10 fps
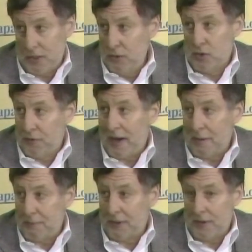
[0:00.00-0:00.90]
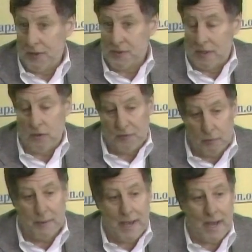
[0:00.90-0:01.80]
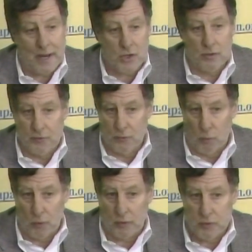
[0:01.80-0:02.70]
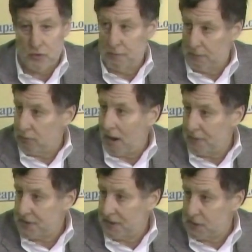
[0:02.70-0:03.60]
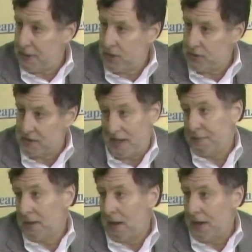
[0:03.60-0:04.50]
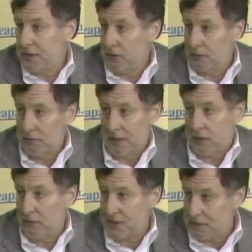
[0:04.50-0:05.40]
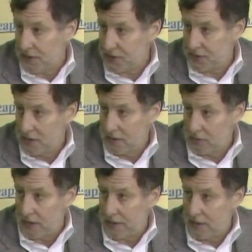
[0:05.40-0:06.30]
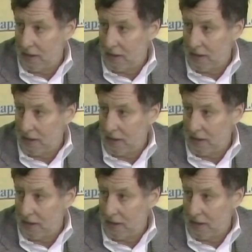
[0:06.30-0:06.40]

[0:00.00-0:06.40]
a huge fight because, and you feel bad actually for the workers who've been promised these pensions. They've been lied to like the rest of us, right?